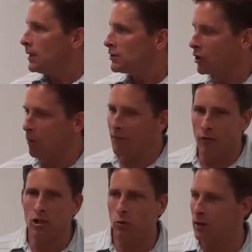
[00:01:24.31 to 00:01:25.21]
So my
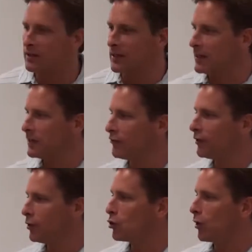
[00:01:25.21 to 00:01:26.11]
first one is the
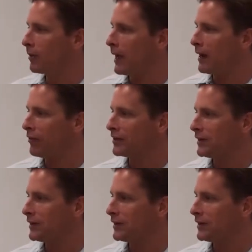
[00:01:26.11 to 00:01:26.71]
indifferent, lukewarm Catholics.